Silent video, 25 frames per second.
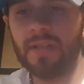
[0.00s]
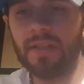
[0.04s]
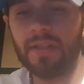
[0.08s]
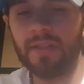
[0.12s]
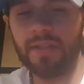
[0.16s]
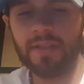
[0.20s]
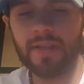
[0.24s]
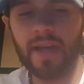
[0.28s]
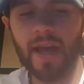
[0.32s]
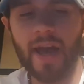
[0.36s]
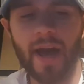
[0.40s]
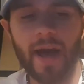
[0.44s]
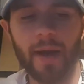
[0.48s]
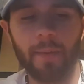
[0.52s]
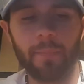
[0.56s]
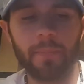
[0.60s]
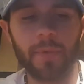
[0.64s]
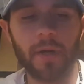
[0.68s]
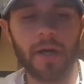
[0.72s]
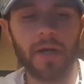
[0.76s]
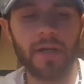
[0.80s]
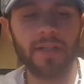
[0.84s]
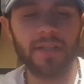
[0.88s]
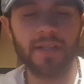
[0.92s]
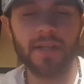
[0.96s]
Yeah,
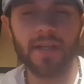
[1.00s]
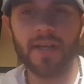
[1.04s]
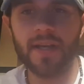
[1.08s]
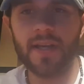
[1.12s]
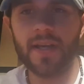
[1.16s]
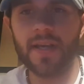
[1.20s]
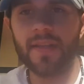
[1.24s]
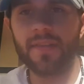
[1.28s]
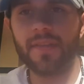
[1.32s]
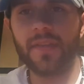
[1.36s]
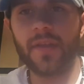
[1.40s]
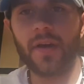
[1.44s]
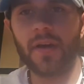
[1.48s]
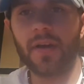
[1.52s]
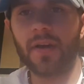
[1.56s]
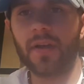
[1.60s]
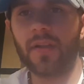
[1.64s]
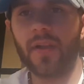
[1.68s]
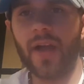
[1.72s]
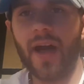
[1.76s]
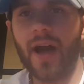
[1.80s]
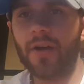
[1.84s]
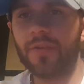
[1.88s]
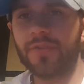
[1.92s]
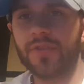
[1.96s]
but the
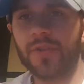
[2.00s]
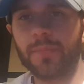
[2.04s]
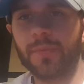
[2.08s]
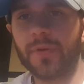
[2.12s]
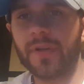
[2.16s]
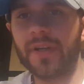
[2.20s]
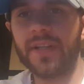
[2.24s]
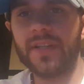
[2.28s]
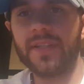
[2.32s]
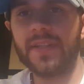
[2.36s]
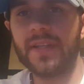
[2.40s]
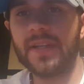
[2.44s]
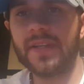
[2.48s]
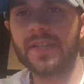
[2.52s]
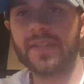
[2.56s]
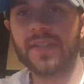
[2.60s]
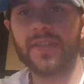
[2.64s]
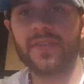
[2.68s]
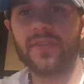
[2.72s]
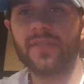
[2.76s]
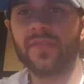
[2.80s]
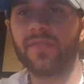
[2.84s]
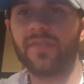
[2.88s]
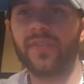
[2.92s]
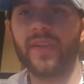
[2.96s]
clouds are pretty
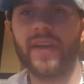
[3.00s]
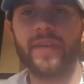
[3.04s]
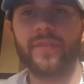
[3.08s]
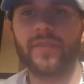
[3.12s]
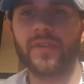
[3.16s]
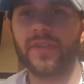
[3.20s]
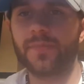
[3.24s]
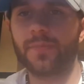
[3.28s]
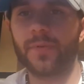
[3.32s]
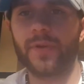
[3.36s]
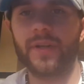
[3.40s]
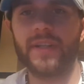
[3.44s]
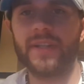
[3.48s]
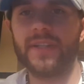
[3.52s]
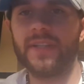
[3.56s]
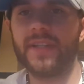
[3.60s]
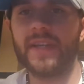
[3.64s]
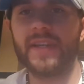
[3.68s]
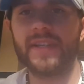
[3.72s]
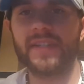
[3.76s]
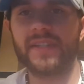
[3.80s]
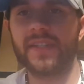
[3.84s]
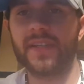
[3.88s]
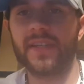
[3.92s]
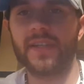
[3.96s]
decent. The flavor's pretty
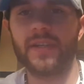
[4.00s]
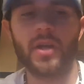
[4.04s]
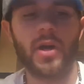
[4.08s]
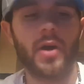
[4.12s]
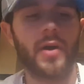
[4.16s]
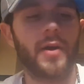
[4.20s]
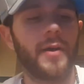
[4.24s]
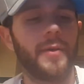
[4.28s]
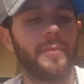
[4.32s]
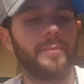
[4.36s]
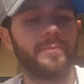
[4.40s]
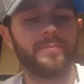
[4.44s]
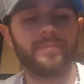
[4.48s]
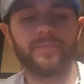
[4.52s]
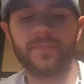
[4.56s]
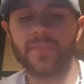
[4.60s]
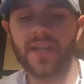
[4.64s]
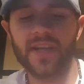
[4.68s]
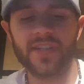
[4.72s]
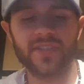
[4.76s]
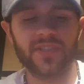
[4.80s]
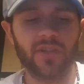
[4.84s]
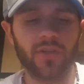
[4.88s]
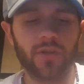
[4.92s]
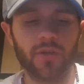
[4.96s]
decent.
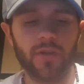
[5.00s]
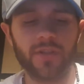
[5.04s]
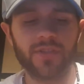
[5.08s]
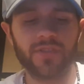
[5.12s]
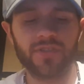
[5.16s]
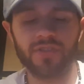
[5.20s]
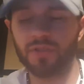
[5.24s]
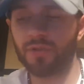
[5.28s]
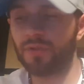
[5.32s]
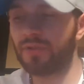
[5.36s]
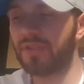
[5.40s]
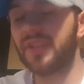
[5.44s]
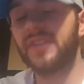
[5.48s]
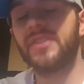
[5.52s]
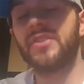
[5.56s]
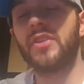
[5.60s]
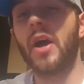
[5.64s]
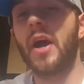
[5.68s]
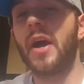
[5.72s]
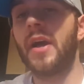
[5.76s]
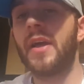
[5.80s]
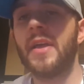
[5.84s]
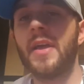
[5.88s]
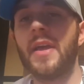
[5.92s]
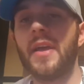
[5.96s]
It's a good juice. It's
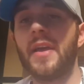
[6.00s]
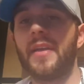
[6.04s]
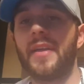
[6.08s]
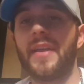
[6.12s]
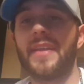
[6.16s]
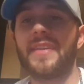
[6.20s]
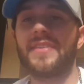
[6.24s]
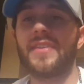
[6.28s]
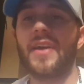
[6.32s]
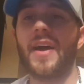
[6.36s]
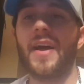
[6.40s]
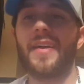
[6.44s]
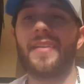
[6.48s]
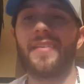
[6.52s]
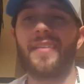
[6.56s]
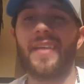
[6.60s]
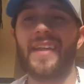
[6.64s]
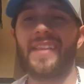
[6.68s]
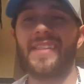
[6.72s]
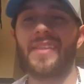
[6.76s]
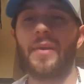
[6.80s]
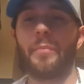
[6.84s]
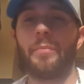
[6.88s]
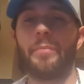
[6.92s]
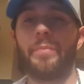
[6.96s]
not
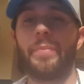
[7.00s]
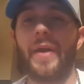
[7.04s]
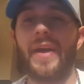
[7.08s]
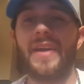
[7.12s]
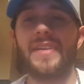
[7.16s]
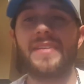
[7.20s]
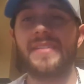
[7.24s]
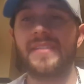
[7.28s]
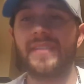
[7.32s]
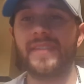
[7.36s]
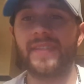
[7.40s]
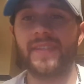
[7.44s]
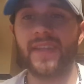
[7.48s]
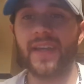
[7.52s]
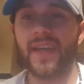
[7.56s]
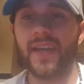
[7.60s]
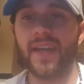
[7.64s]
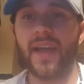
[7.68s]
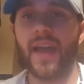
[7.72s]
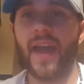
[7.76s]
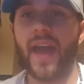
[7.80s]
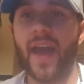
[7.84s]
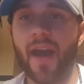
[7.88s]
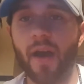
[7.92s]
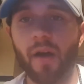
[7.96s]
like the best
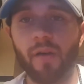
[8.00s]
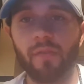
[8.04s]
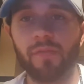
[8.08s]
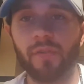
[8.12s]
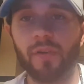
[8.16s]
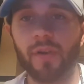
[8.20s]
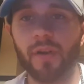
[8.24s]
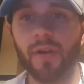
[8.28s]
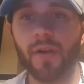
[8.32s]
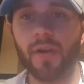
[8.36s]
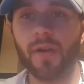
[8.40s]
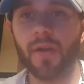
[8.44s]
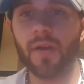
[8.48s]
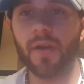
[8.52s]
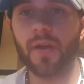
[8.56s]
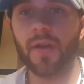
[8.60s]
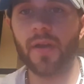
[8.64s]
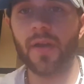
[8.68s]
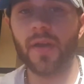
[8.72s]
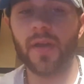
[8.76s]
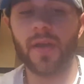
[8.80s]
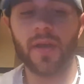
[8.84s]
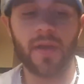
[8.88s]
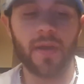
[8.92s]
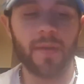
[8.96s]
thing ever,
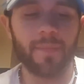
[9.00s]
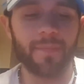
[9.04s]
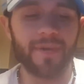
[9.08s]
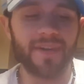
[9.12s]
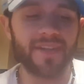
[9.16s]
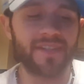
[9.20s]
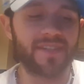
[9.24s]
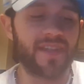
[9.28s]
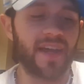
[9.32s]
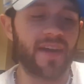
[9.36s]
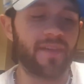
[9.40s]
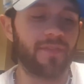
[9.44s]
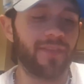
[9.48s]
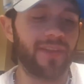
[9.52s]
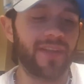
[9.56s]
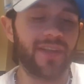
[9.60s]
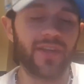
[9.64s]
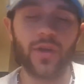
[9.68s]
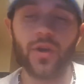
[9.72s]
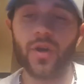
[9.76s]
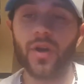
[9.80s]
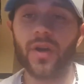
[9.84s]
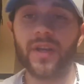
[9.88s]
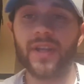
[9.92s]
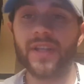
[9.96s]
but it's definitely
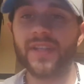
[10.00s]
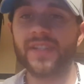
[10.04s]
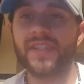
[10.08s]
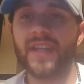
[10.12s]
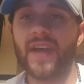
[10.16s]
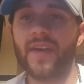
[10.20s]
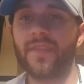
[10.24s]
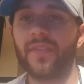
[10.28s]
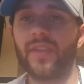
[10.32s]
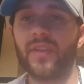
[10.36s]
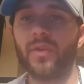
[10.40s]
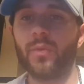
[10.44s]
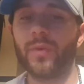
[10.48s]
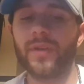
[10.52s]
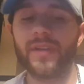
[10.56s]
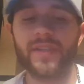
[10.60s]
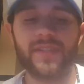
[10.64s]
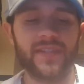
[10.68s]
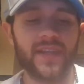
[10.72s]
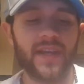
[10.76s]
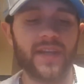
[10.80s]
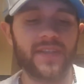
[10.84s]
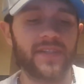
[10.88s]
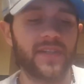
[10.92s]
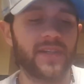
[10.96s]
good. It's definitely what it
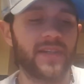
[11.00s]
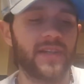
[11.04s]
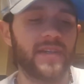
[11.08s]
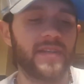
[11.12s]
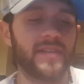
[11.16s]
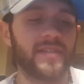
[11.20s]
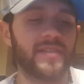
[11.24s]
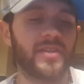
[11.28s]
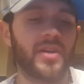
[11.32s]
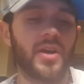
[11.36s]
says it is.